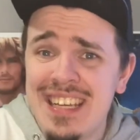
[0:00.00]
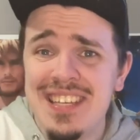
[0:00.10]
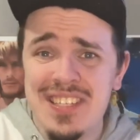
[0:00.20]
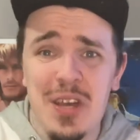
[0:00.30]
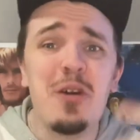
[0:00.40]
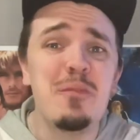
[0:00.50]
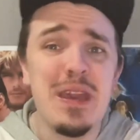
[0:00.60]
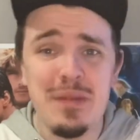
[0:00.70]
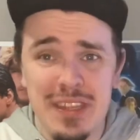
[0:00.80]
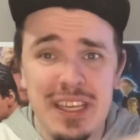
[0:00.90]
So
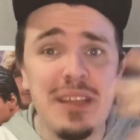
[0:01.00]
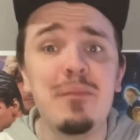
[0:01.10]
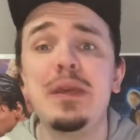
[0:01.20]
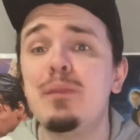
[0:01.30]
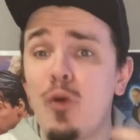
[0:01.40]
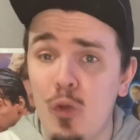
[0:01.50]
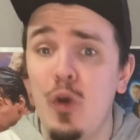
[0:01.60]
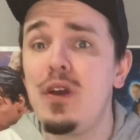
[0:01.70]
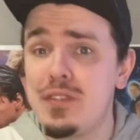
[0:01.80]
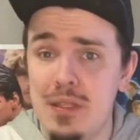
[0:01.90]
maybe they can be more
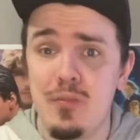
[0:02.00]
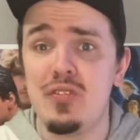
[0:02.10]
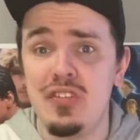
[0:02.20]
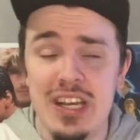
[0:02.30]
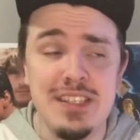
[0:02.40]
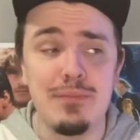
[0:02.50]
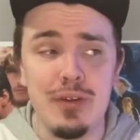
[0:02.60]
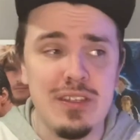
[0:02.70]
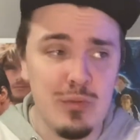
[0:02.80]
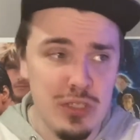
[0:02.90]
loyal to the Percy Jackson
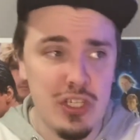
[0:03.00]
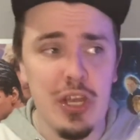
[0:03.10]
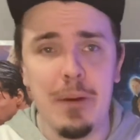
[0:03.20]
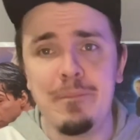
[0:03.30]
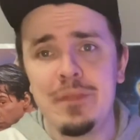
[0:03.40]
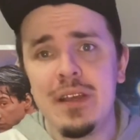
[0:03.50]
books with the show.